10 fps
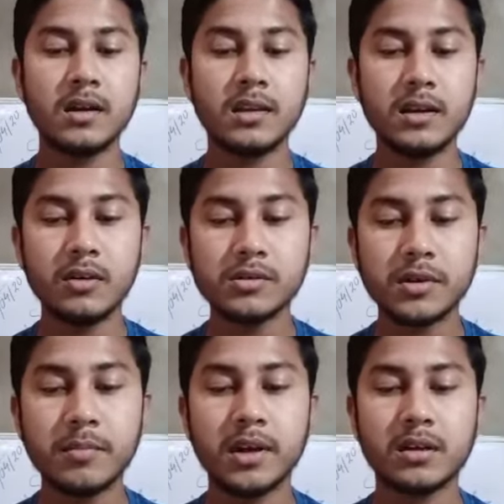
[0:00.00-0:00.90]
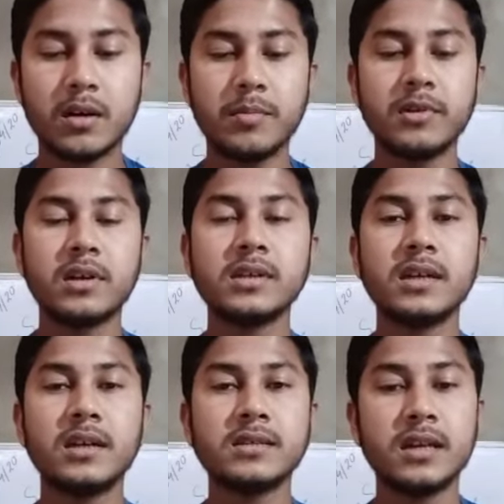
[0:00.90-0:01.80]
They also made computers
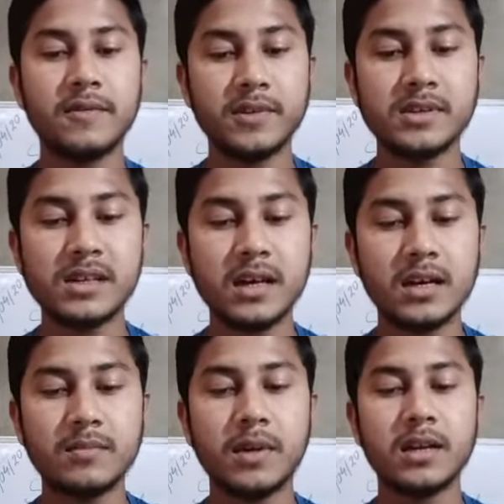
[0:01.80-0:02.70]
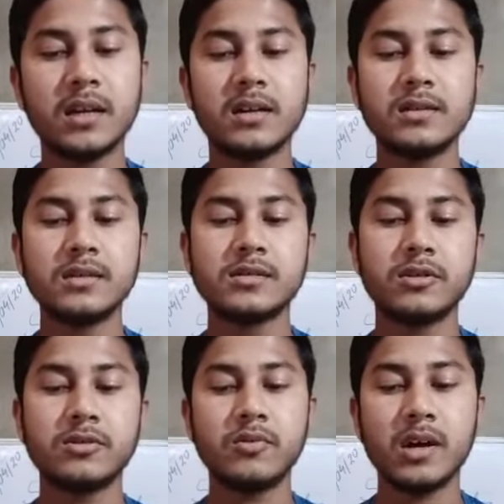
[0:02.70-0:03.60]
energy efficient, but the
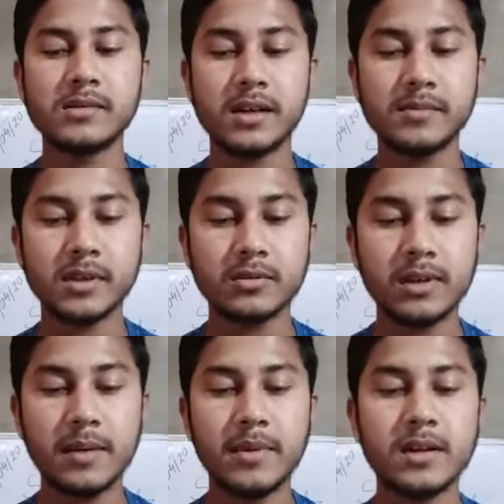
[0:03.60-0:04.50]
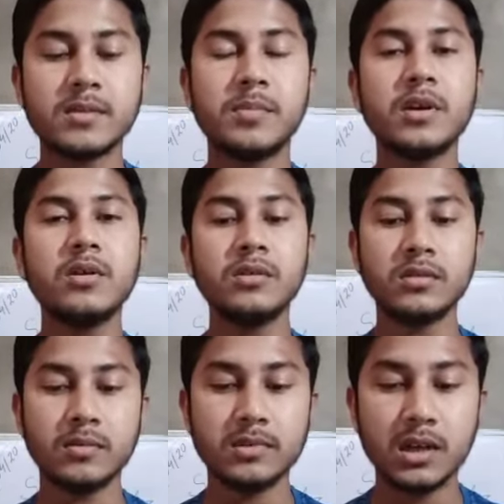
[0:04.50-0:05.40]
transistors were subject to damage because
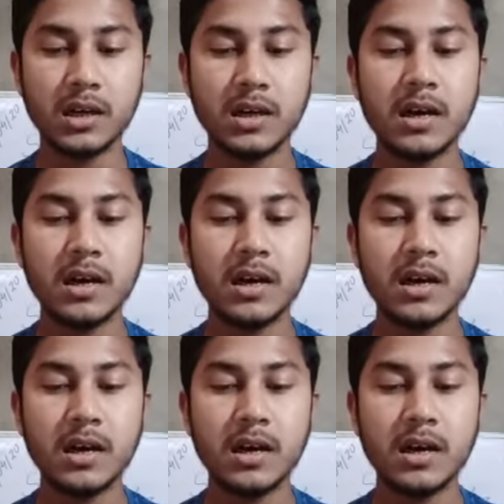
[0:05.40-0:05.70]
of the